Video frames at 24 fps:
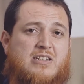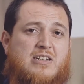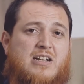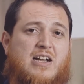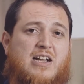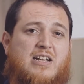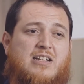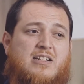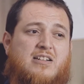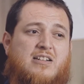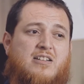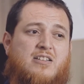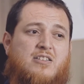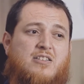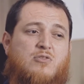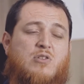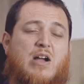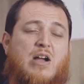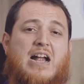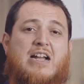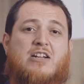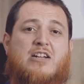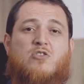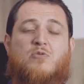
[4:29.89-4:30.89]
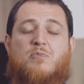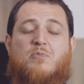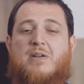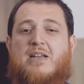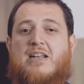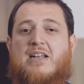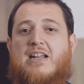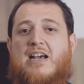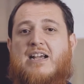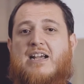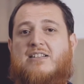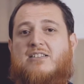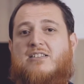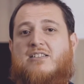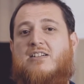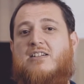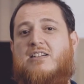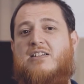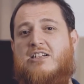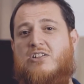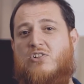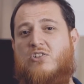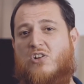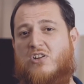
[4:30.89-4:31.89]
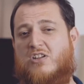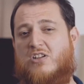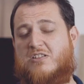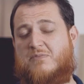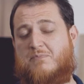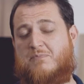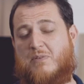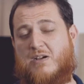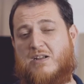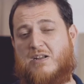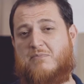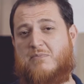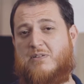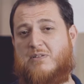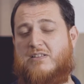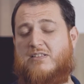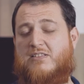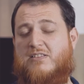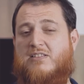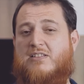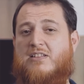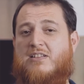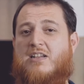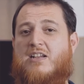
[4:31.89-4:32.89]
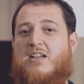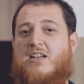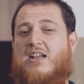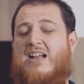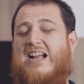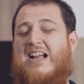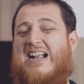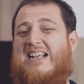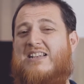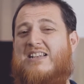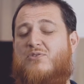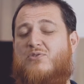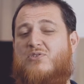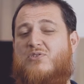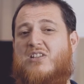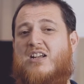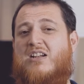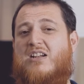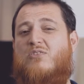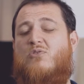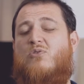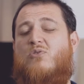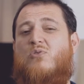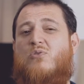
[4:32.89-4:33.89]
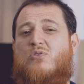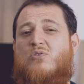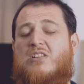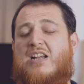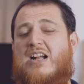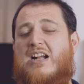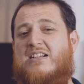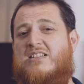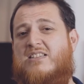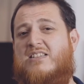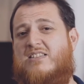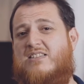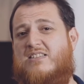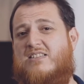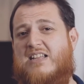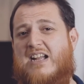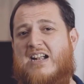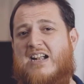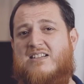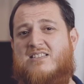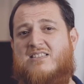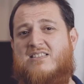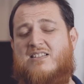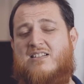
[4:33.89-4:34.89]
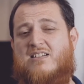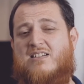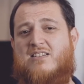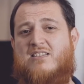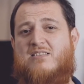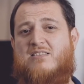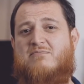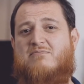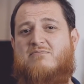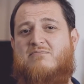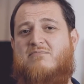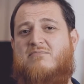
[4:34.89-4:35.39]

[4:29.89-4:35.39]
Like you had to pay like thirty dollars per month, and you said, "Oh, that's that's a